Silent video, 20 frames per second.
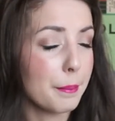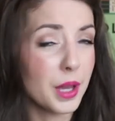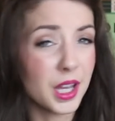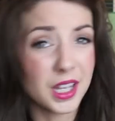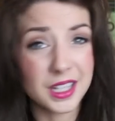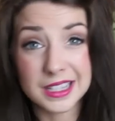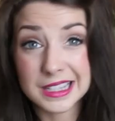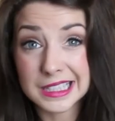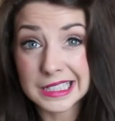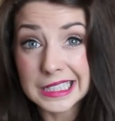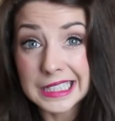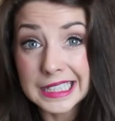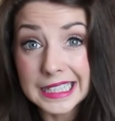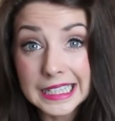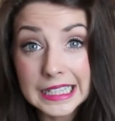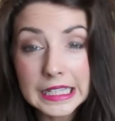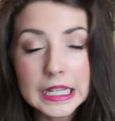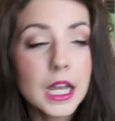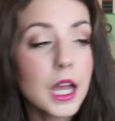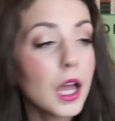
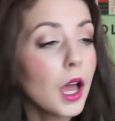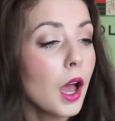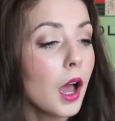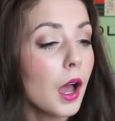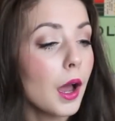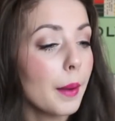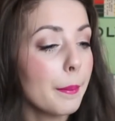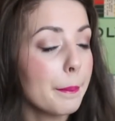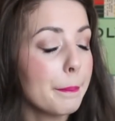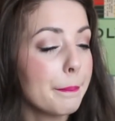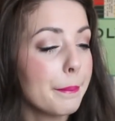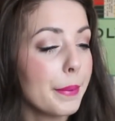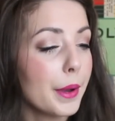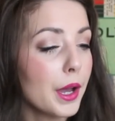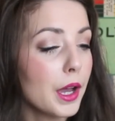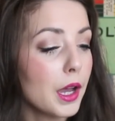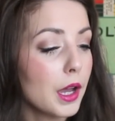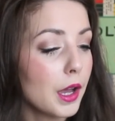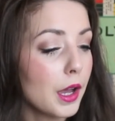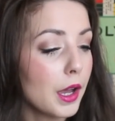personally.
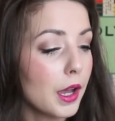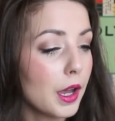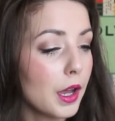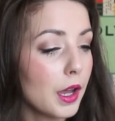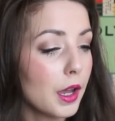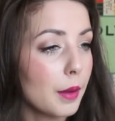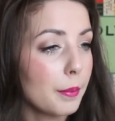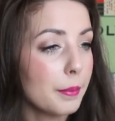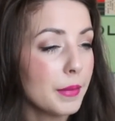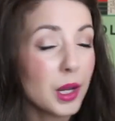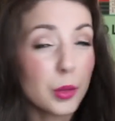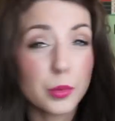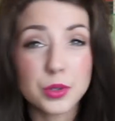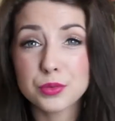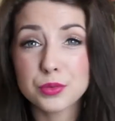But it